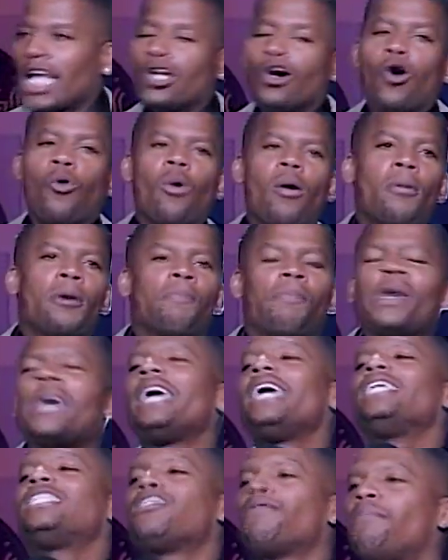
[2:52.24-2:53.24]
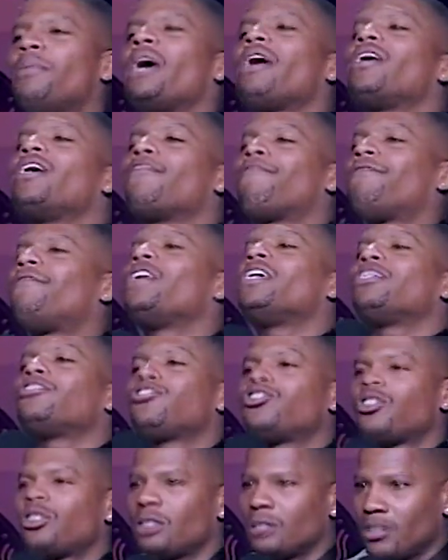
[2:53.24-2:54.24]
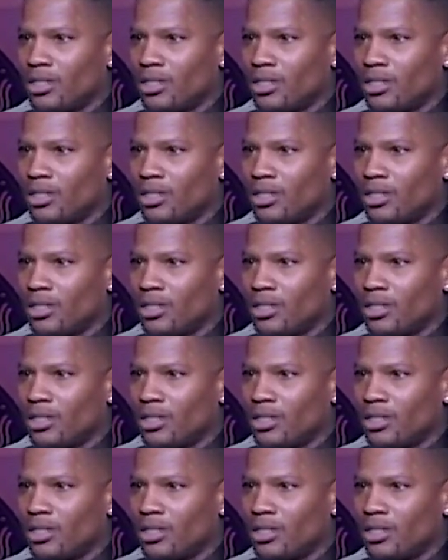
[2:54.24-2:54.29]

know a woman paid to bury a fish.